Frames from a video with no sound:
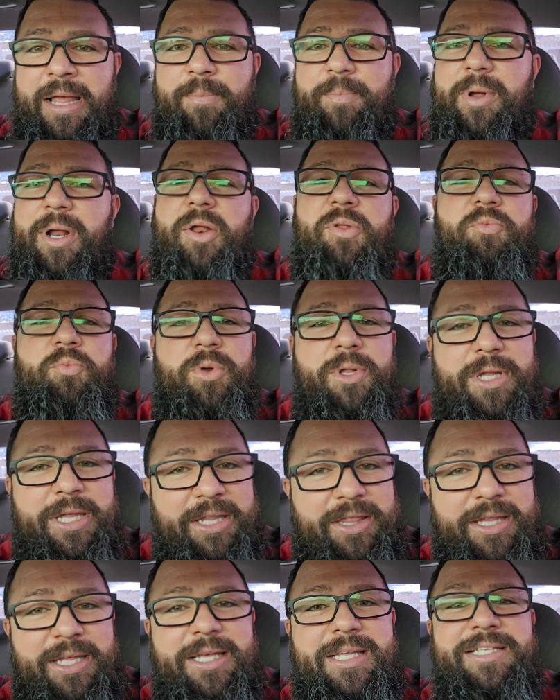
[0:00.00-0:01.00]
But I really
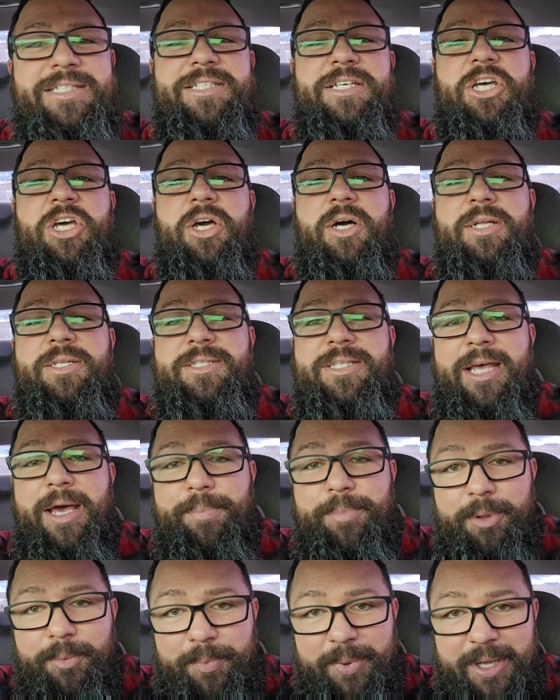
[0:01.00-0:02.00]
think it's a good
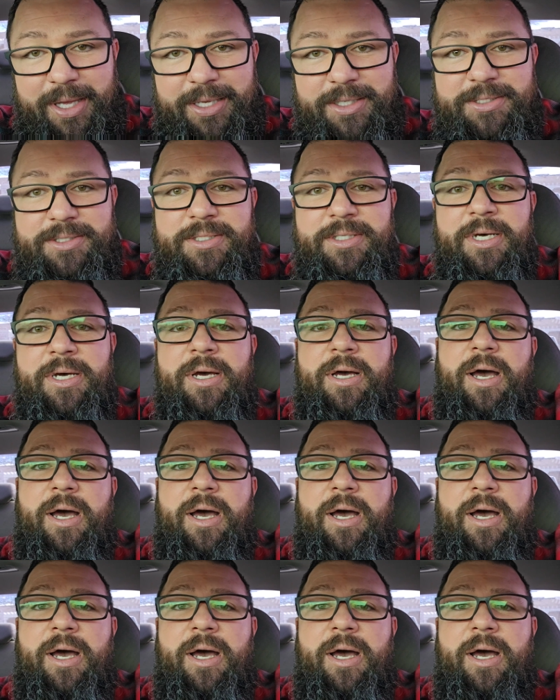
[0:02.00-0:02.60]
depth piece.